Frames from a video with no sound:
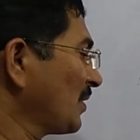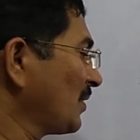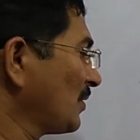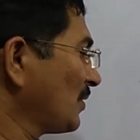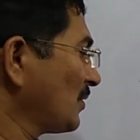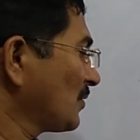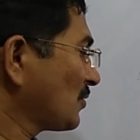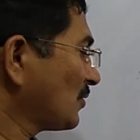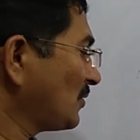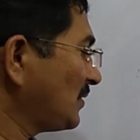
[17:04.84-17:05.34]

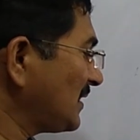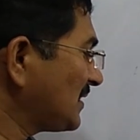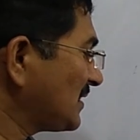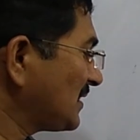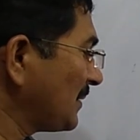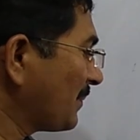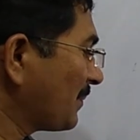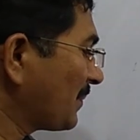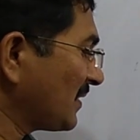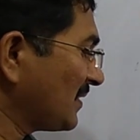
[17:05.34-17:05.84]
So this
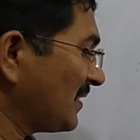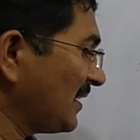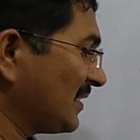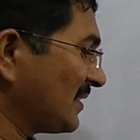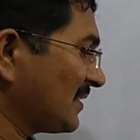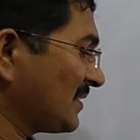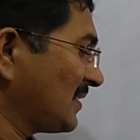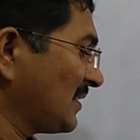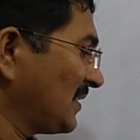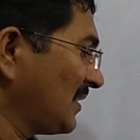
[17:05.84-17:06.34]

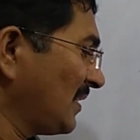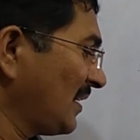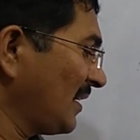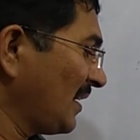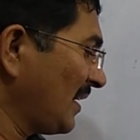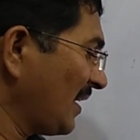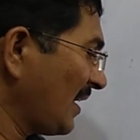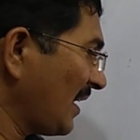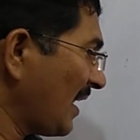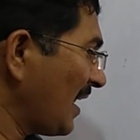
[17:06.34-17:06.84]
represents
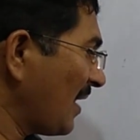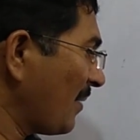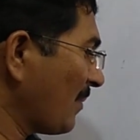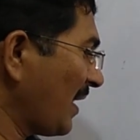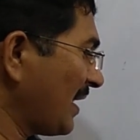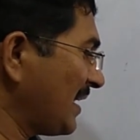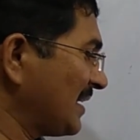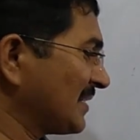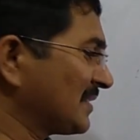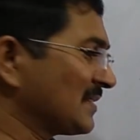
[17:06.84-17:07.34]
A
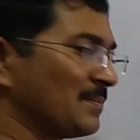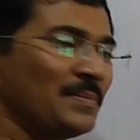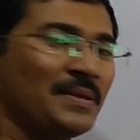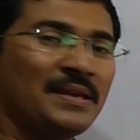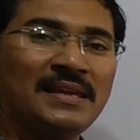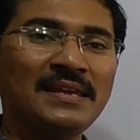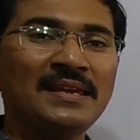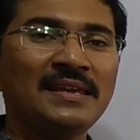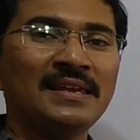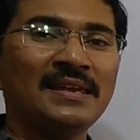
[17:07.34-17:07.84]
minus
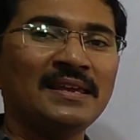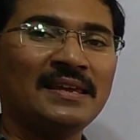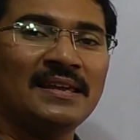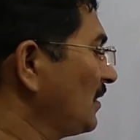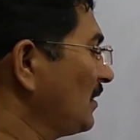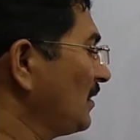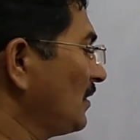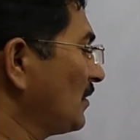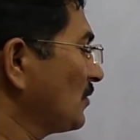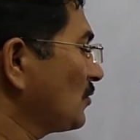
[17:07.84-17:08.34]
B.
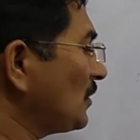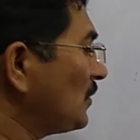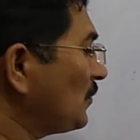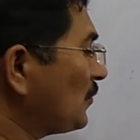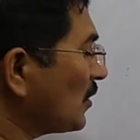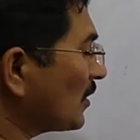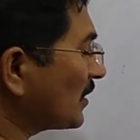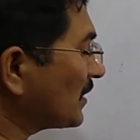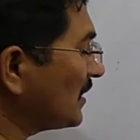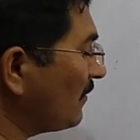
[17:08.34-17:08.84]
So if you
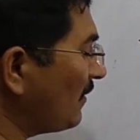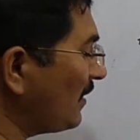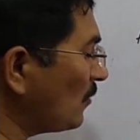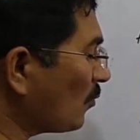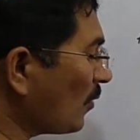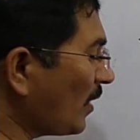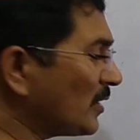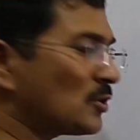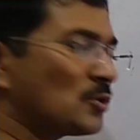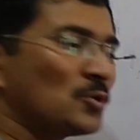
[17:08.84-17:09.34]
are given
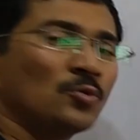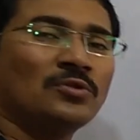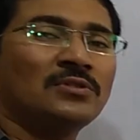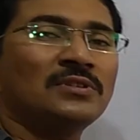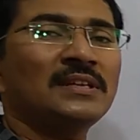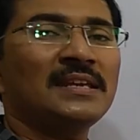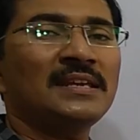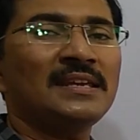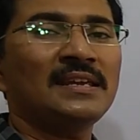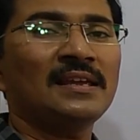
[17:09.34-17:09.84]
1, 2,
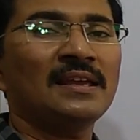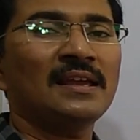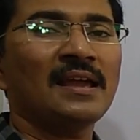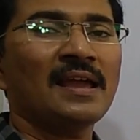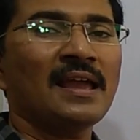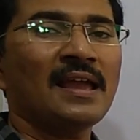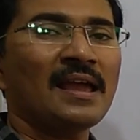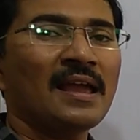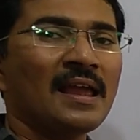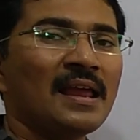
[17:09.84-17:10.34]
3
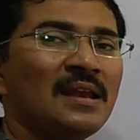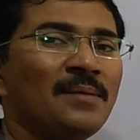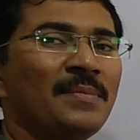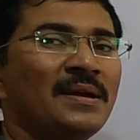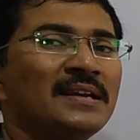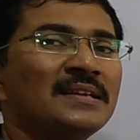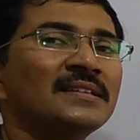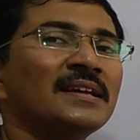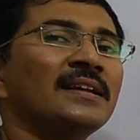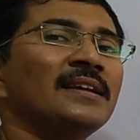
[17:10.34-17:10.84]

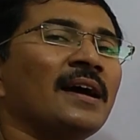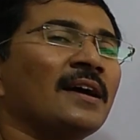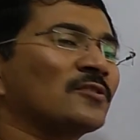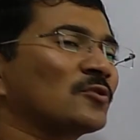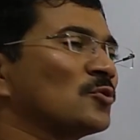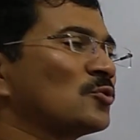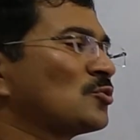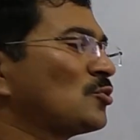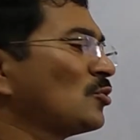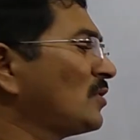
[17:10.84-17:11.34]
elements and asked you
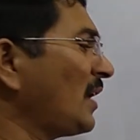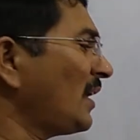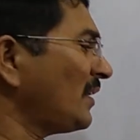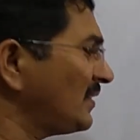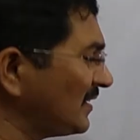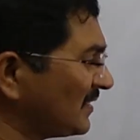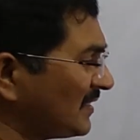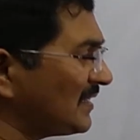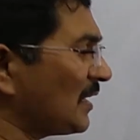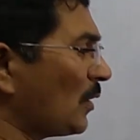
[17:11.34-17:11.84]
to draw, this
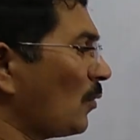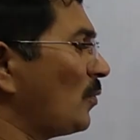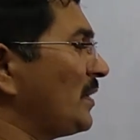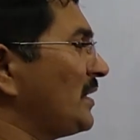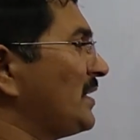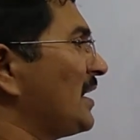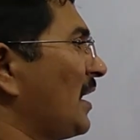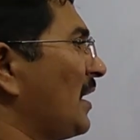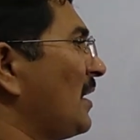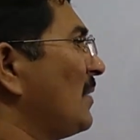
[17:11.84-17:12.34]
is how we
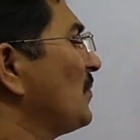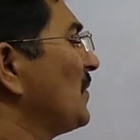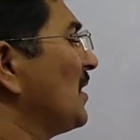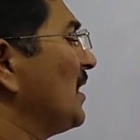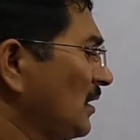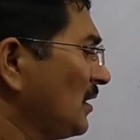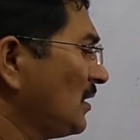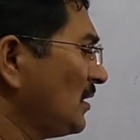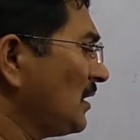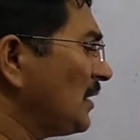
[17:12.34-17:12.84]
draw.
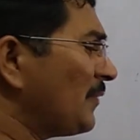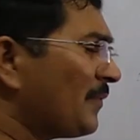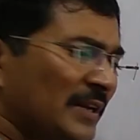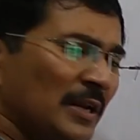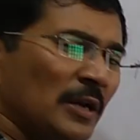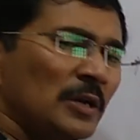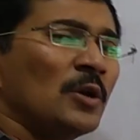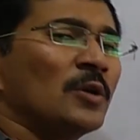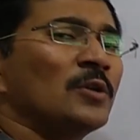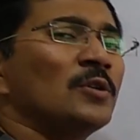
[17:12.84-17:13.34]
If at all
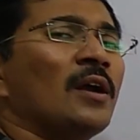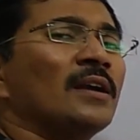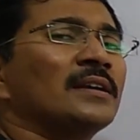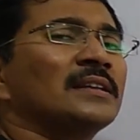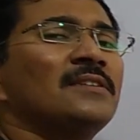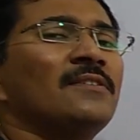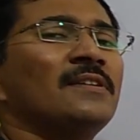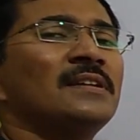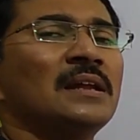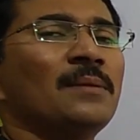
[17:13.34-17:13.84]
you are not
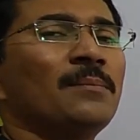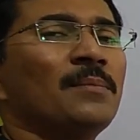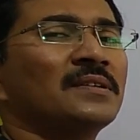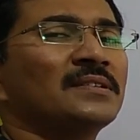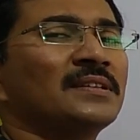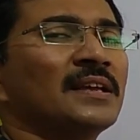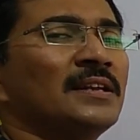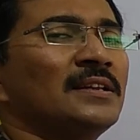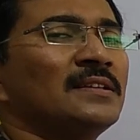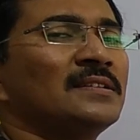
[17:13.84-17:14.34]
given numbers
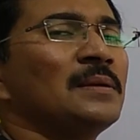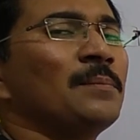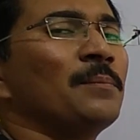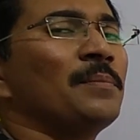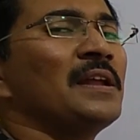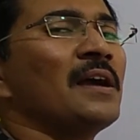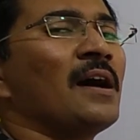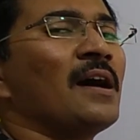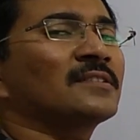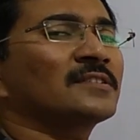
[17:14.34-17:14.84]
and it simply
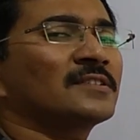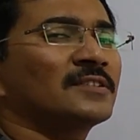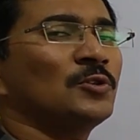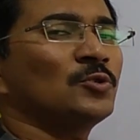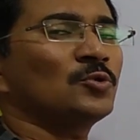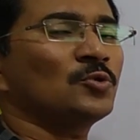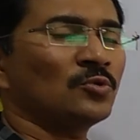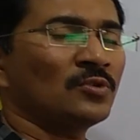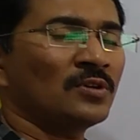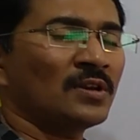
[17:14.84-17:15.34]
asks you
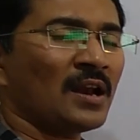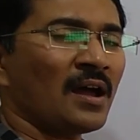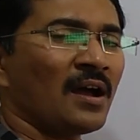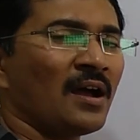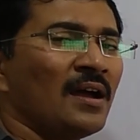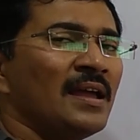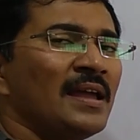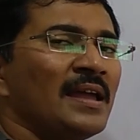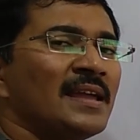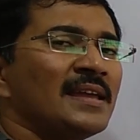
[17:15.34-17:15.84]
to draw
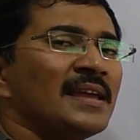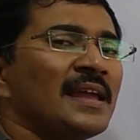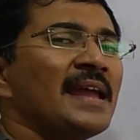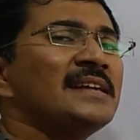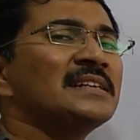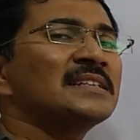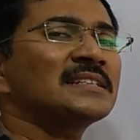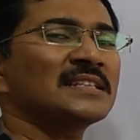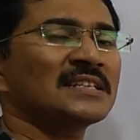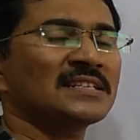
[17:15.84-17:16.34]
A
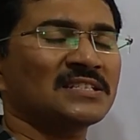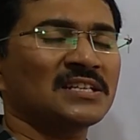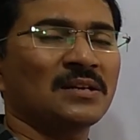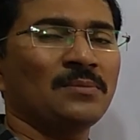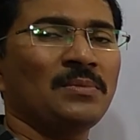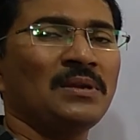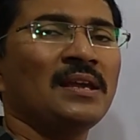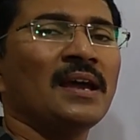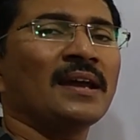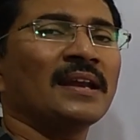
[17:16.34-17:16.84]
intersection
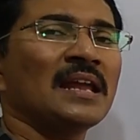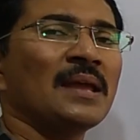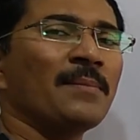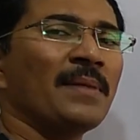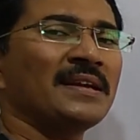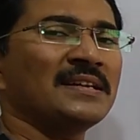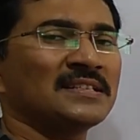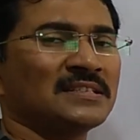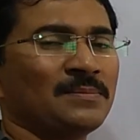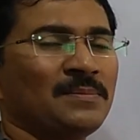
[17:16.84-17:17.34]
B or A
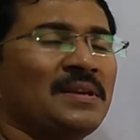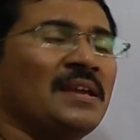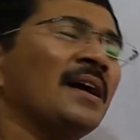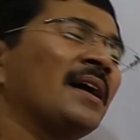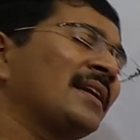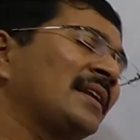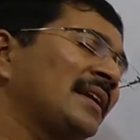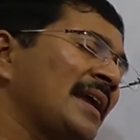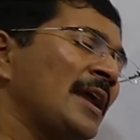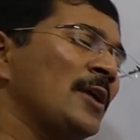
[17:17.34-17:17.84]
minus B or
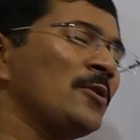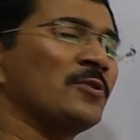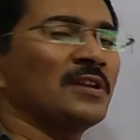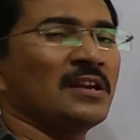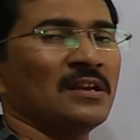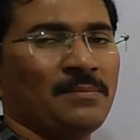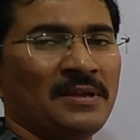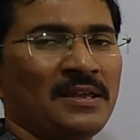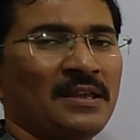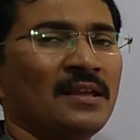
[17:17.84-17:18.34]
A union
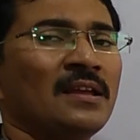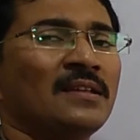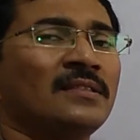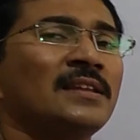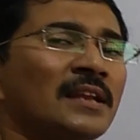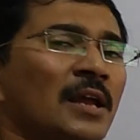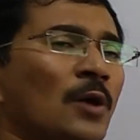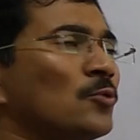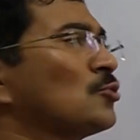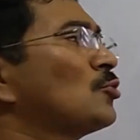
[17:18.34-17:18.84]
B, then
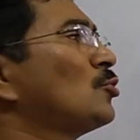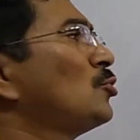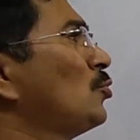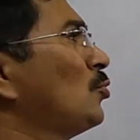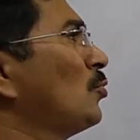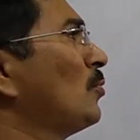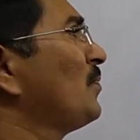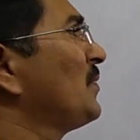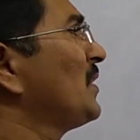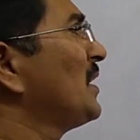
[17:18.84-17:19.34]
how to
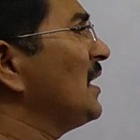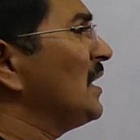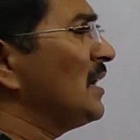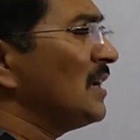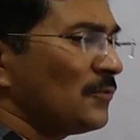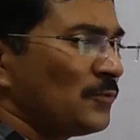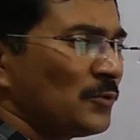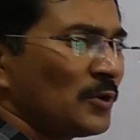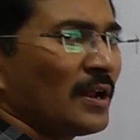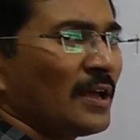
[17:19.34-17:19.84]
do? If
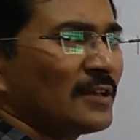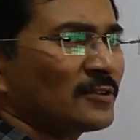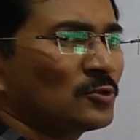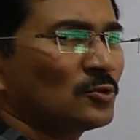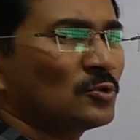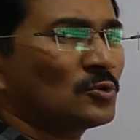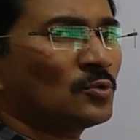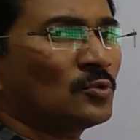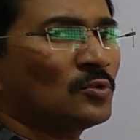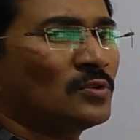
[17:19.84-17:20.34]
you are asked
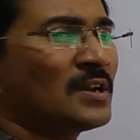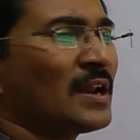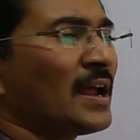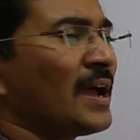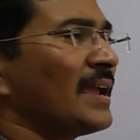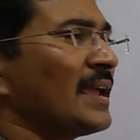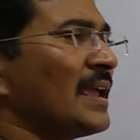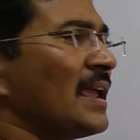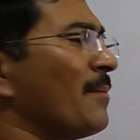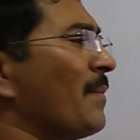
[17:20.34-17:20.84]
to draw
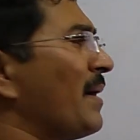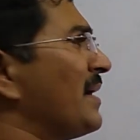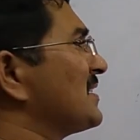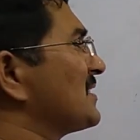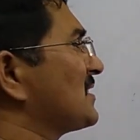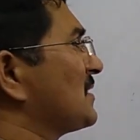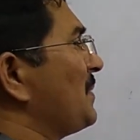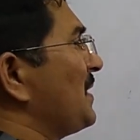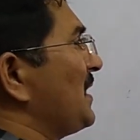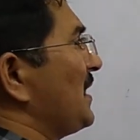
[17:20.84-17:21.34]
A minus
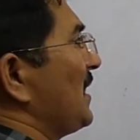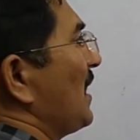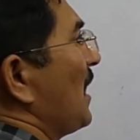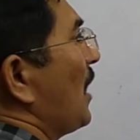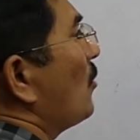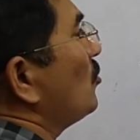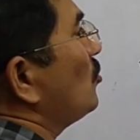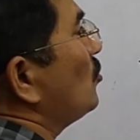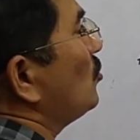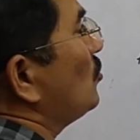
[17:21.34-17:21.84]
B, how
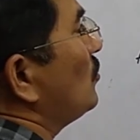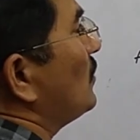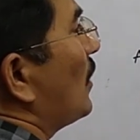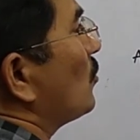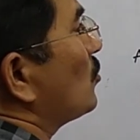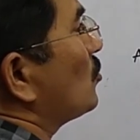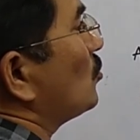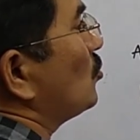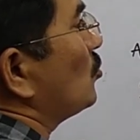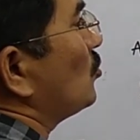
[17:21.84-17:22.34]
to do